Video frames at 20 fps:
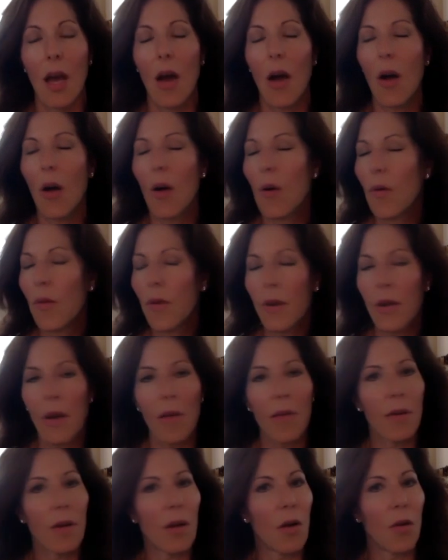Over and
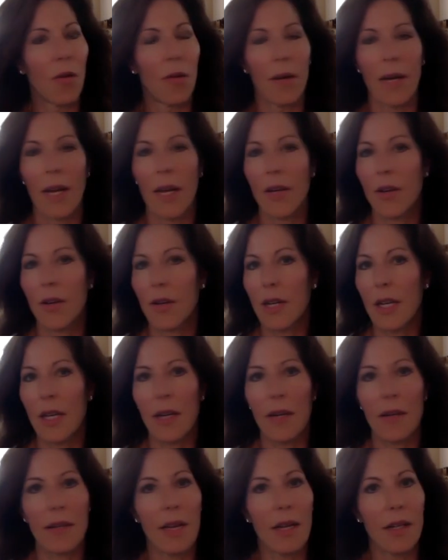over and over again, you're going to
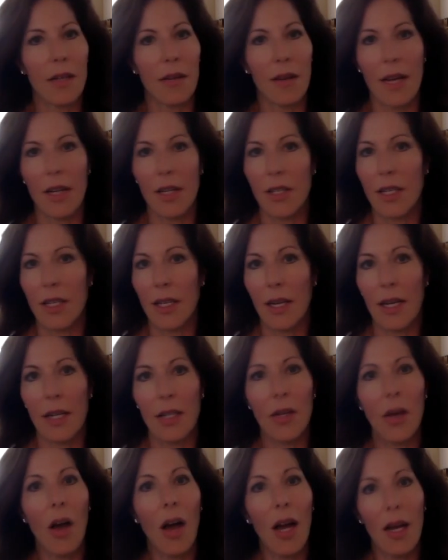hear Dr. Ashley and I
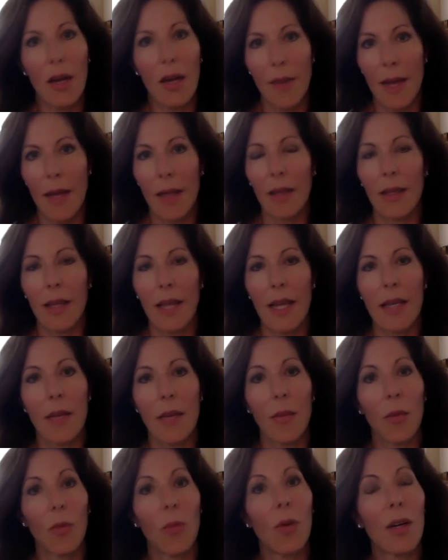talk about that,
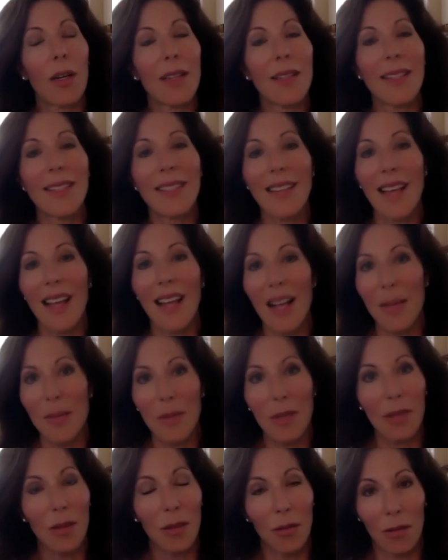number one, because it's
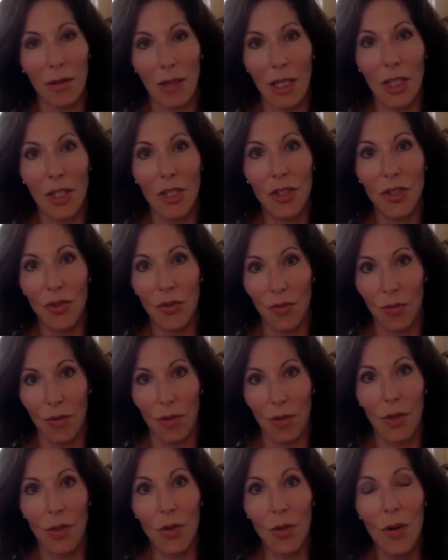absolutely
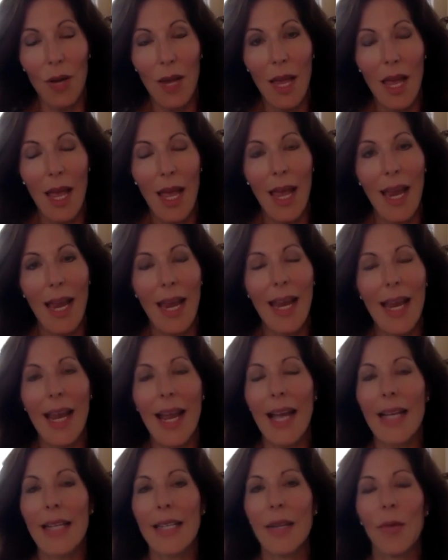true.
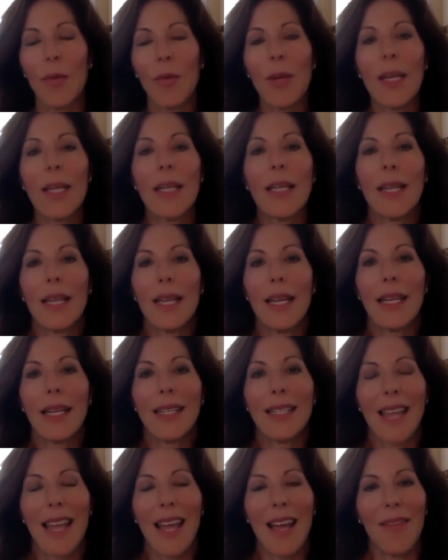And we need
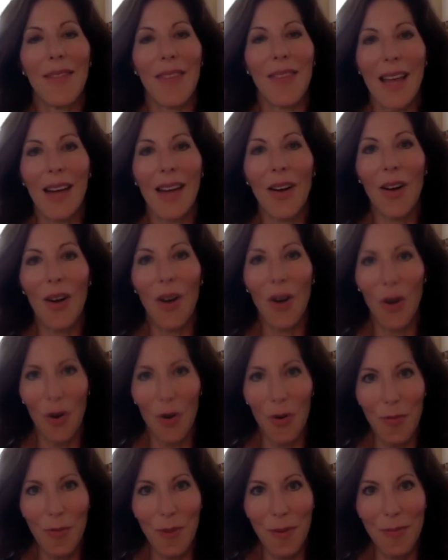to have that
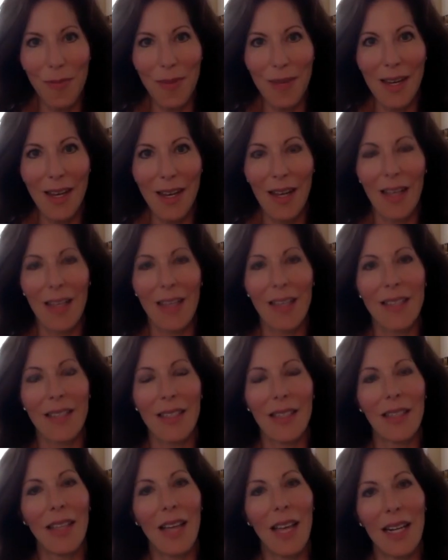hope, because
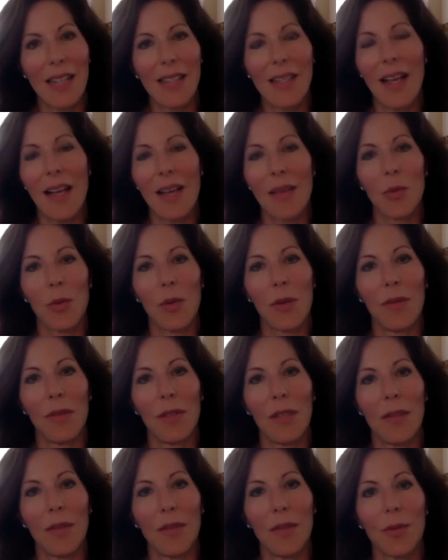a lot of times we've
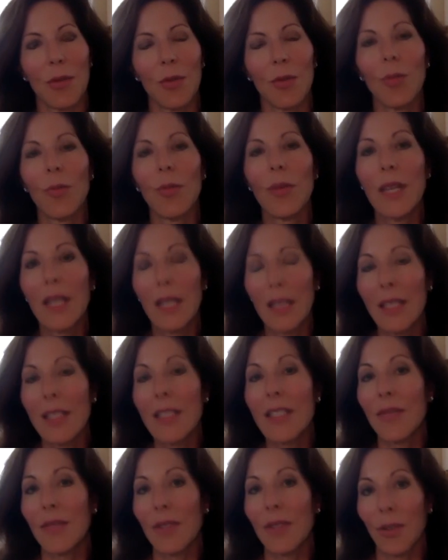lived through really
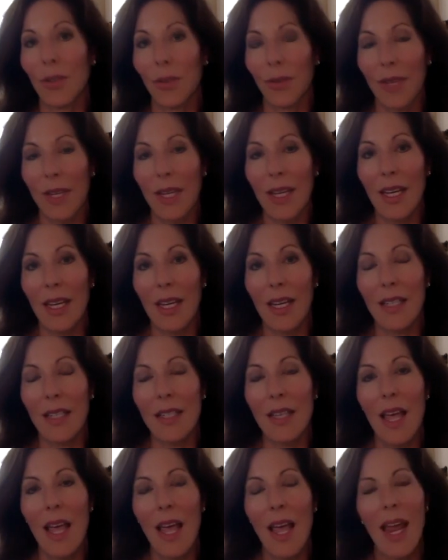difficult
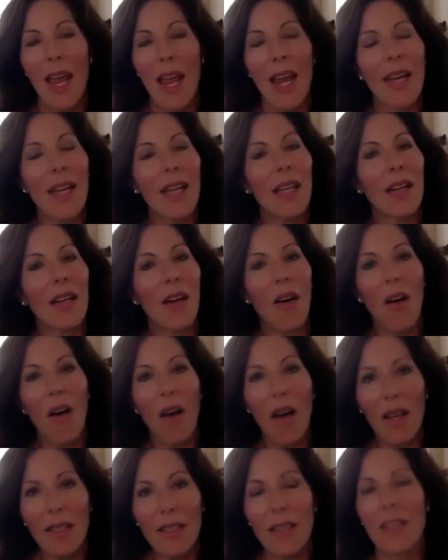things and it can
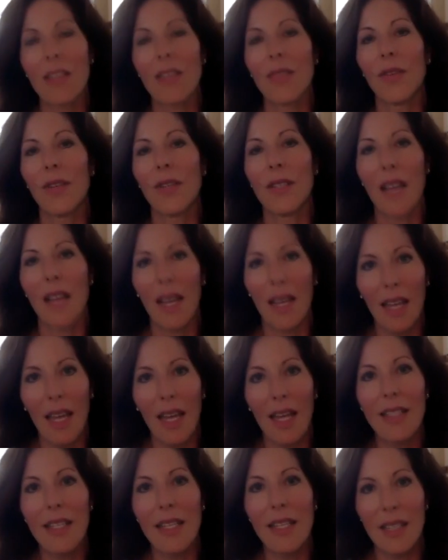haunt us for
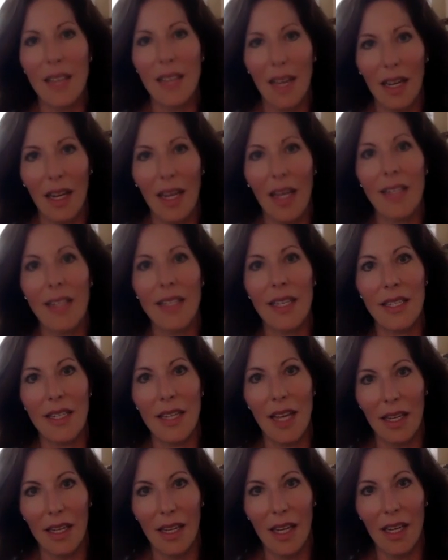decades and decades and
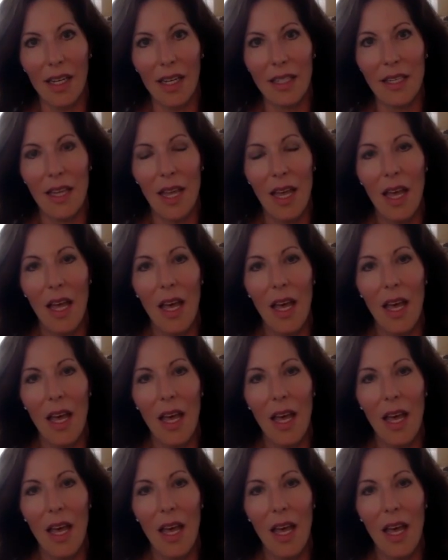decades.